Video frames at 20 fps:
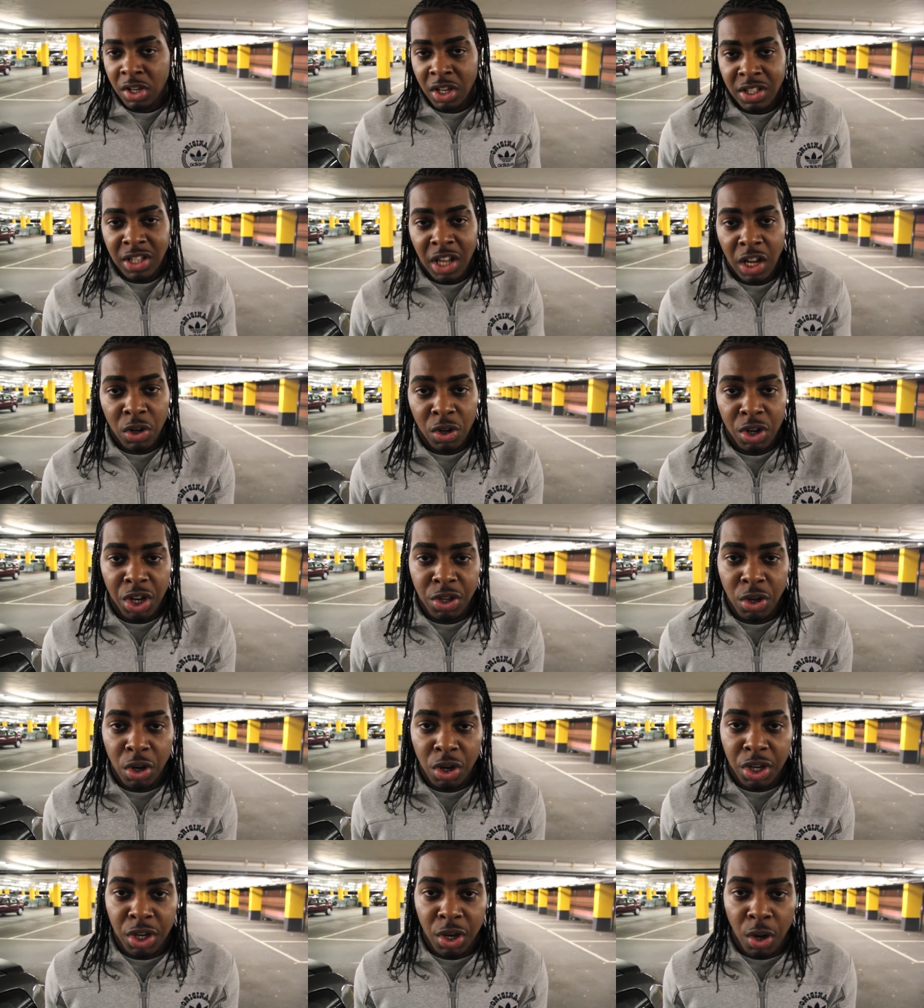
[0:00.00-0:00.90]
Now look at your
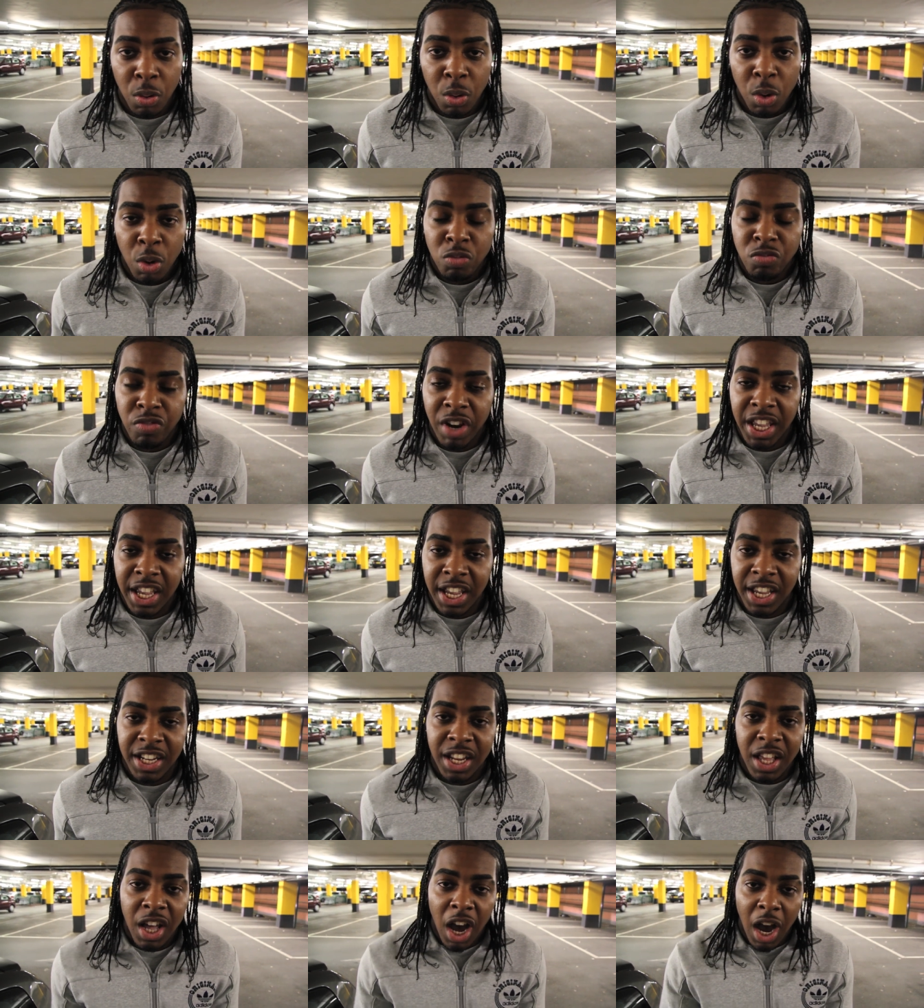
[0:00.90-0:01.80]
girl rating.
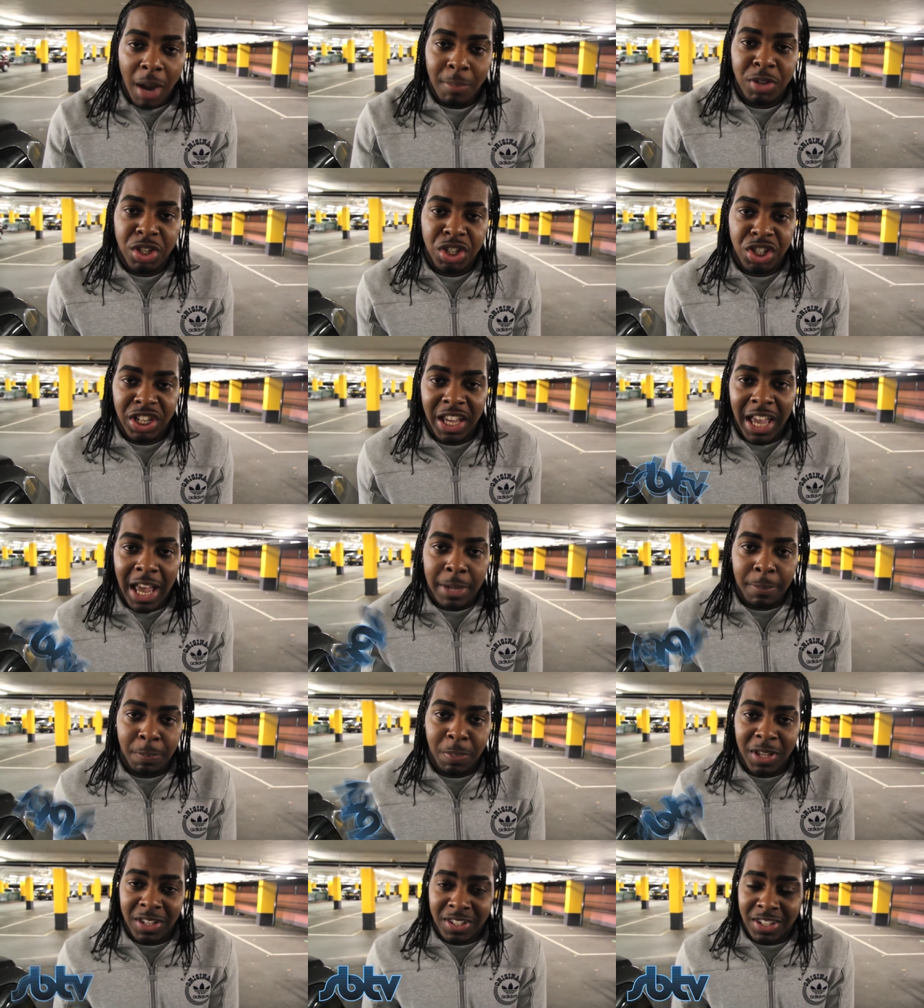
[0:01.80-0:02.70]
I'm the shit and
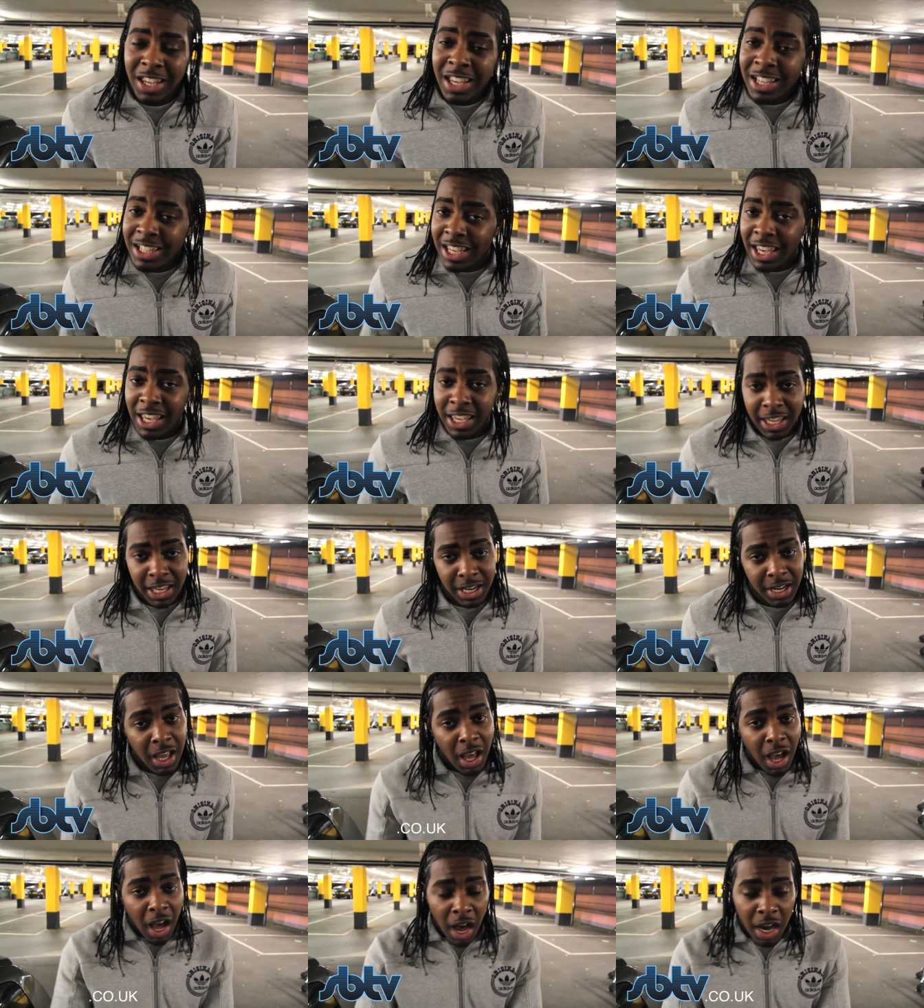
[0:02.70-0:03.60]
piss taking.
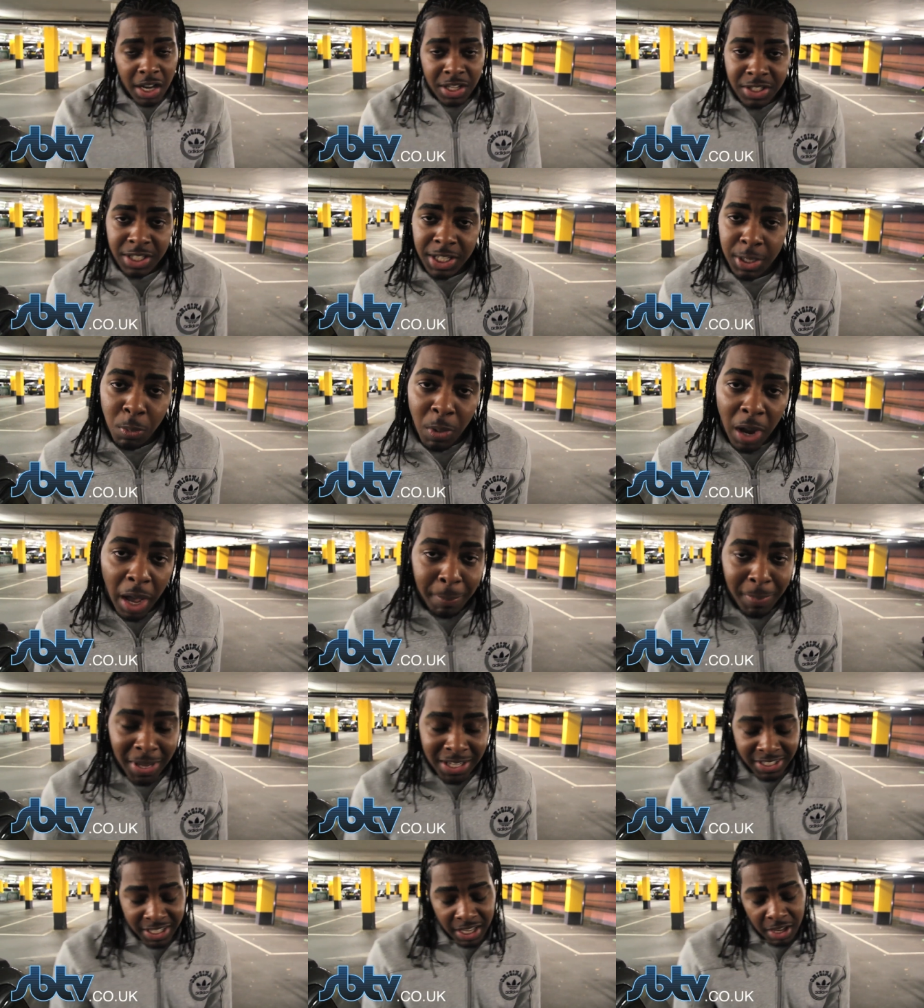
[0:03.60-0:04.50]
I can see why a
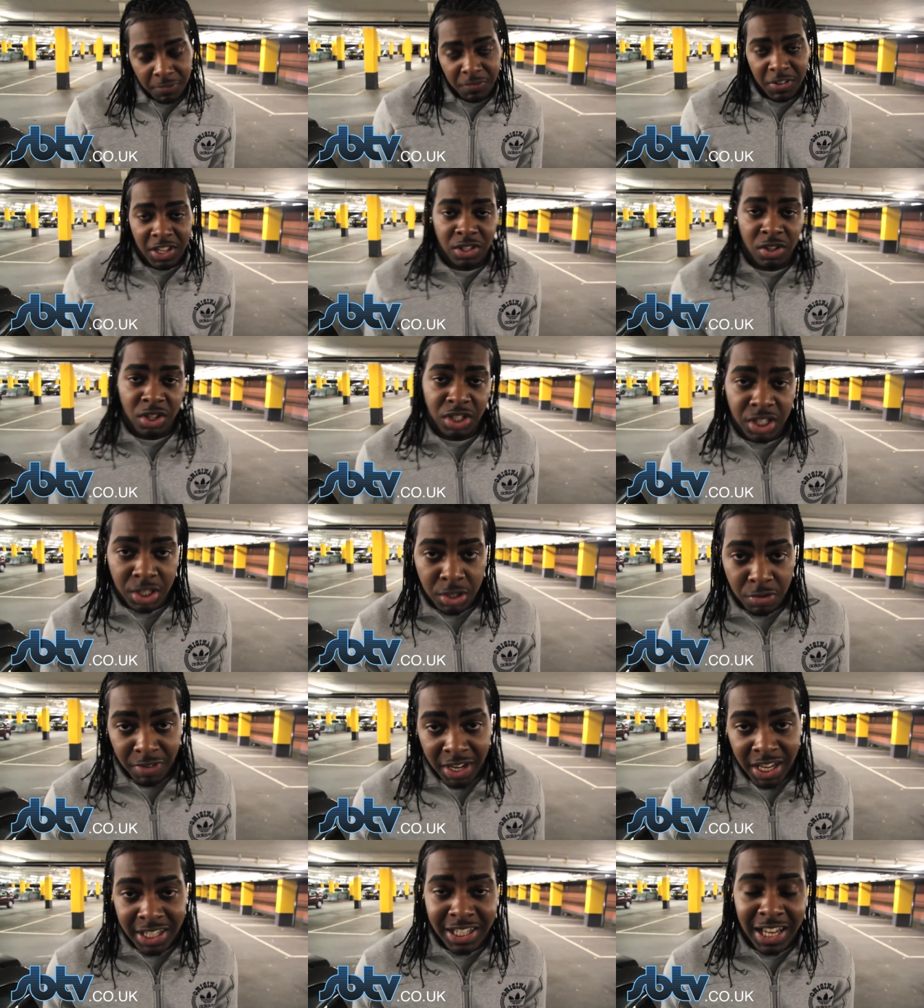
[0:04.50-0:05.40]
man's getting vexed because his
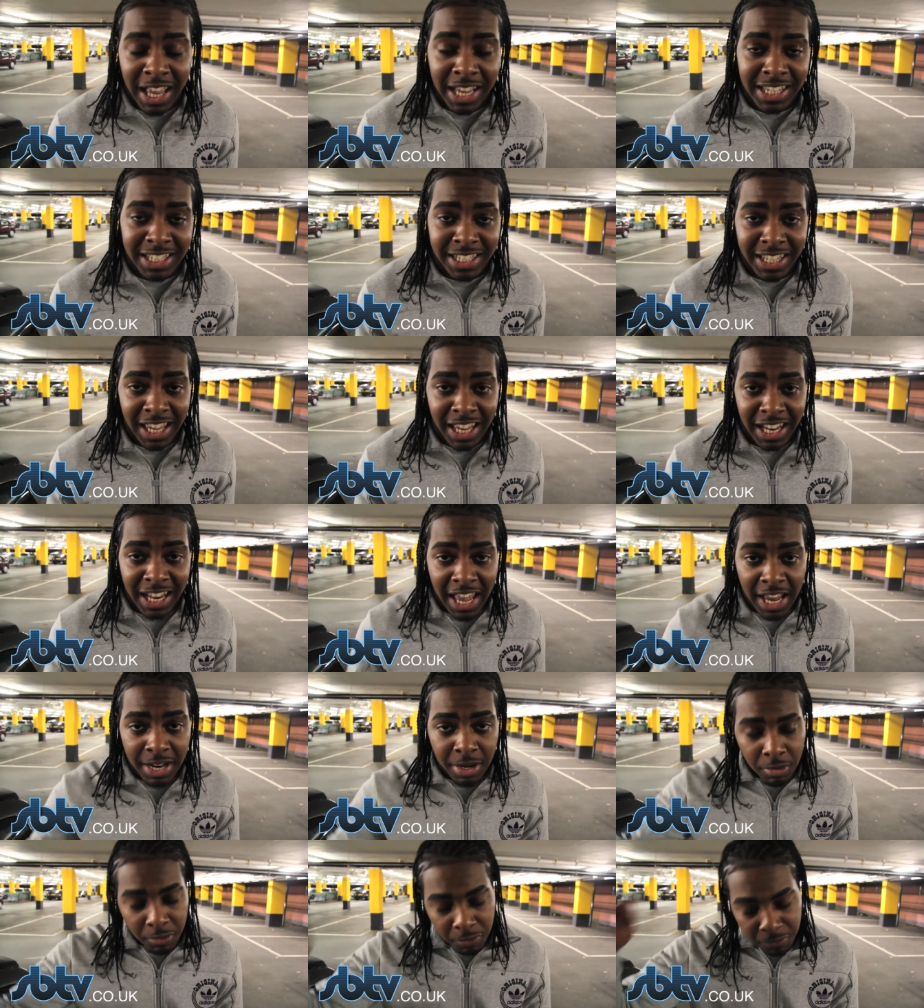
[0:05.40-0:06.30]
career's like his hairline
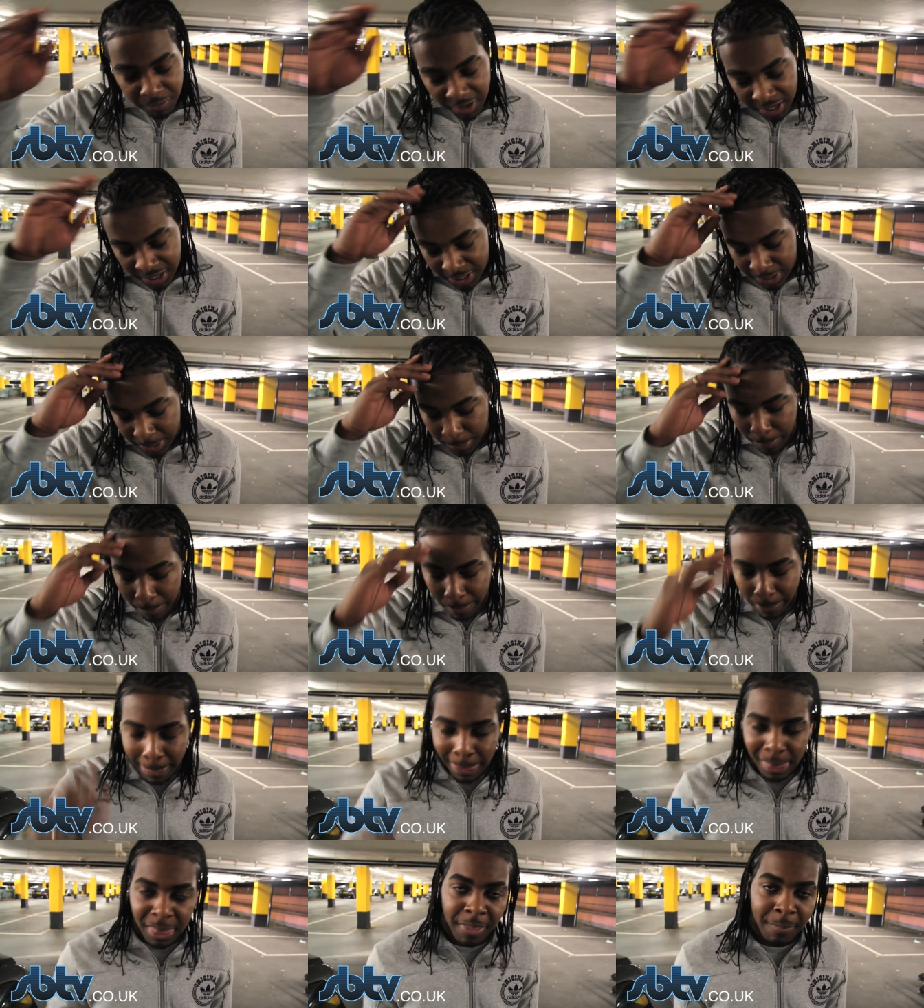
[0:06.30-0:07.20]
fading.
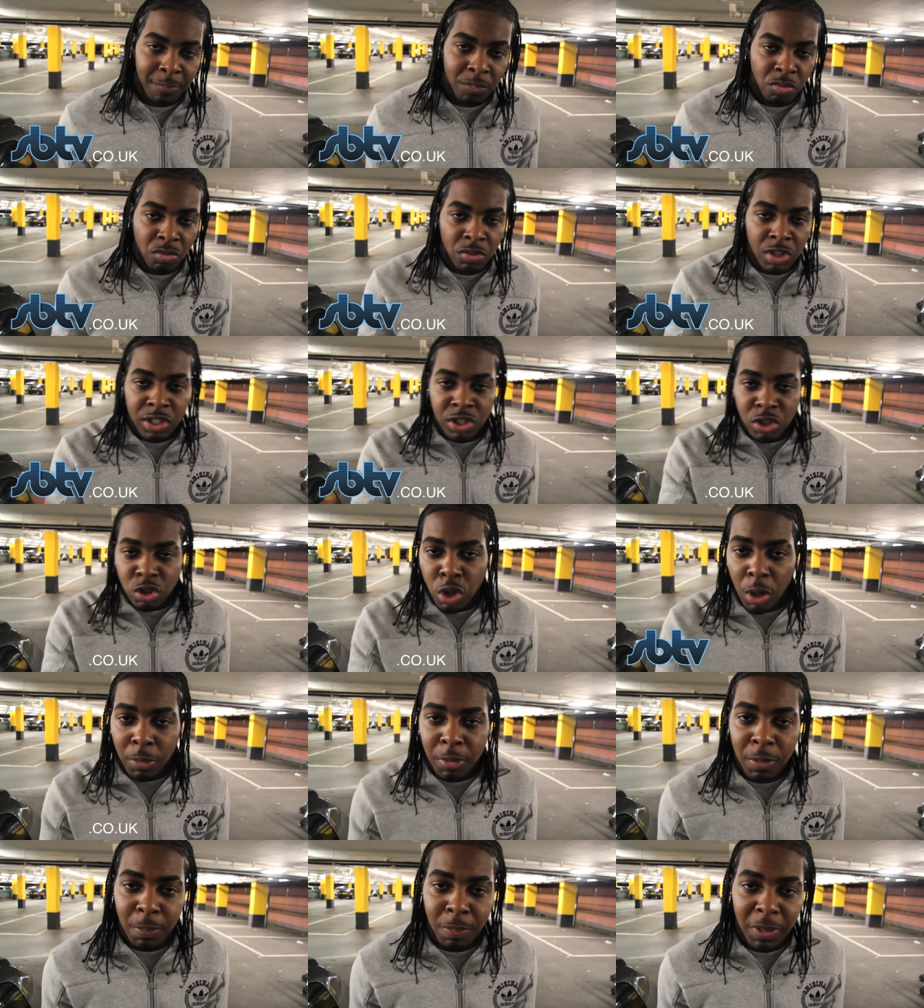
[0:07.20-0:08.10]
Stop
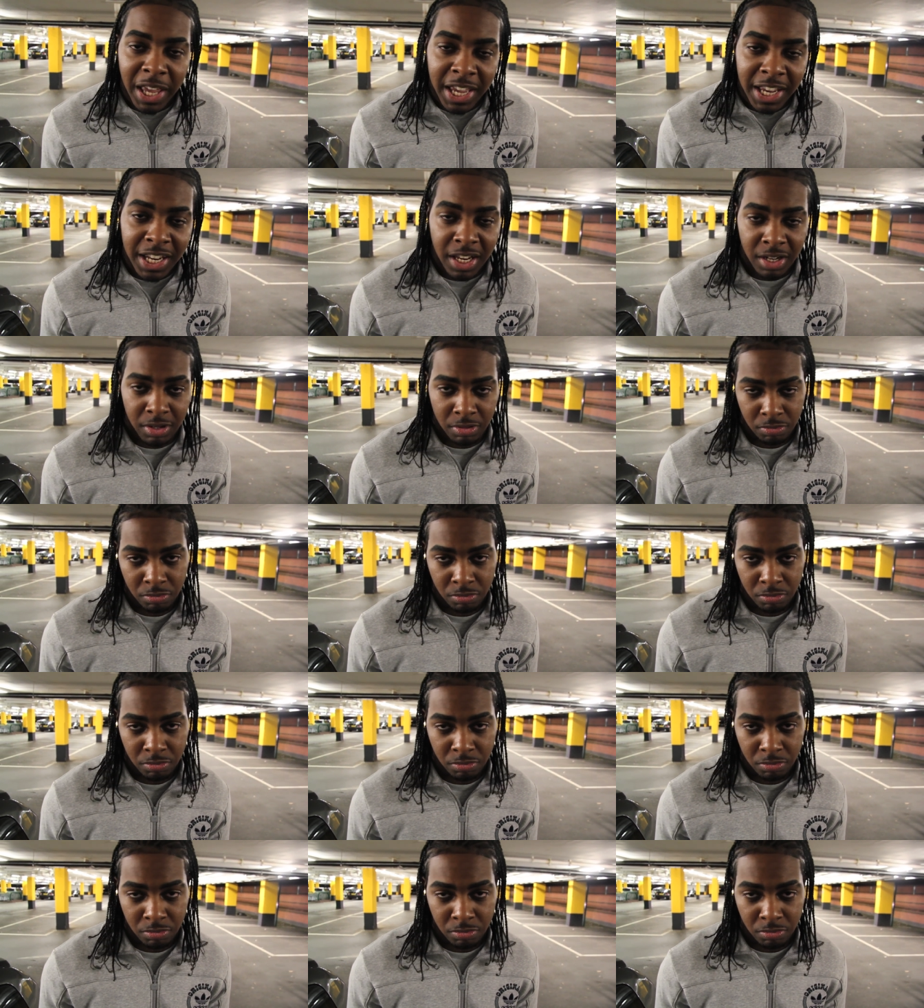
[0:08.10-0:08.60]
complaining.